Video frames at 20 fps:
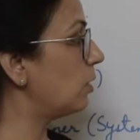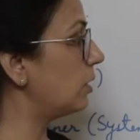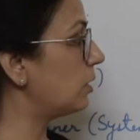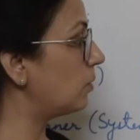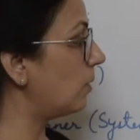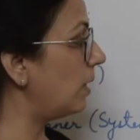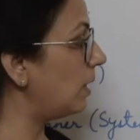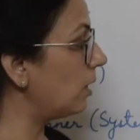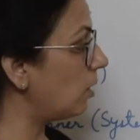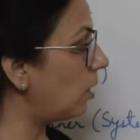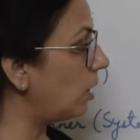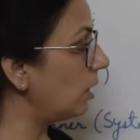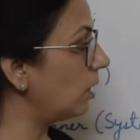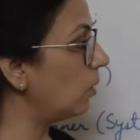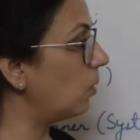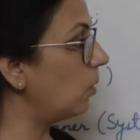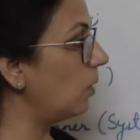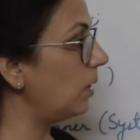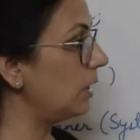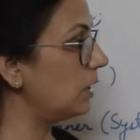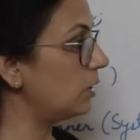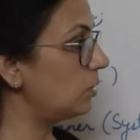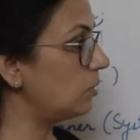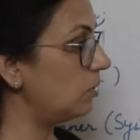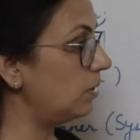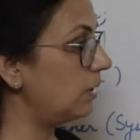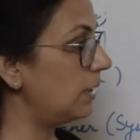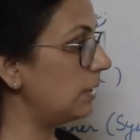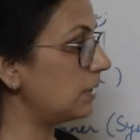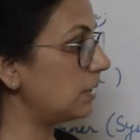so it will not go
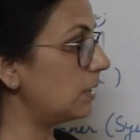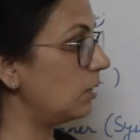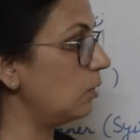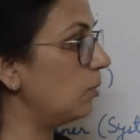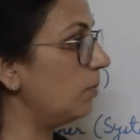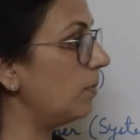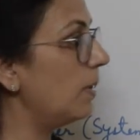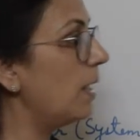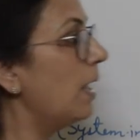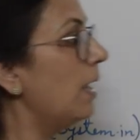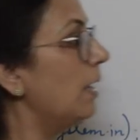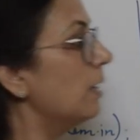into this loop.